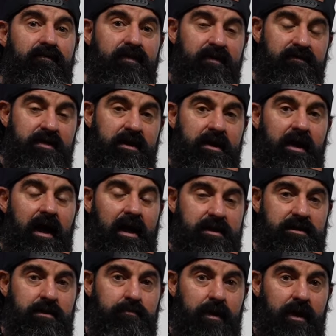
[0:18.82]
50
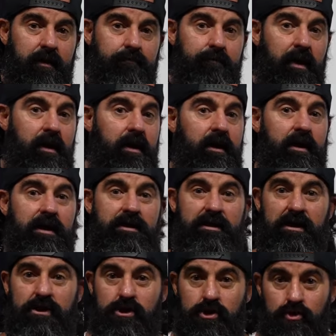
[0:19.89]
exit plan.
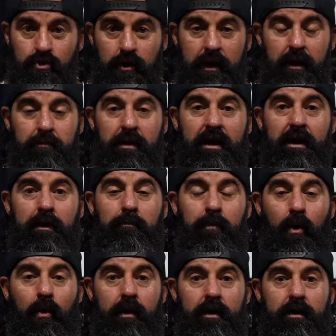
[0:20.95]
It's extremely
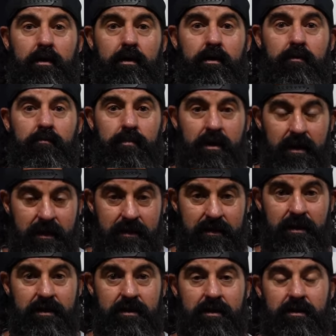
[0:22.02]
important.
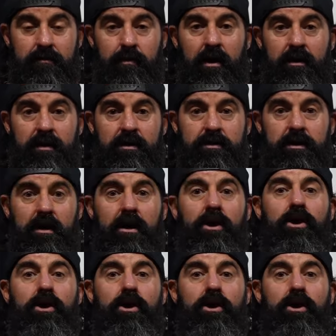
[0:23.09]
Please listen to me on this.